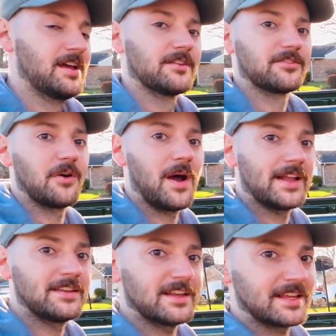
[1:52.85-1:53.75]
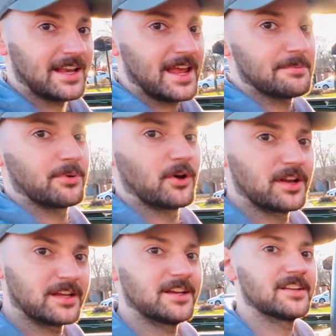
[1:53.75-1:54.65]
So I did get a
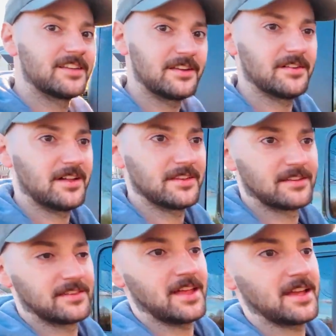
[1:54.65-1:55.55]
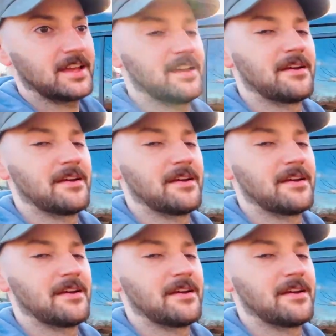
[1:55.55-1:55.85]
pretty good deal on this thing,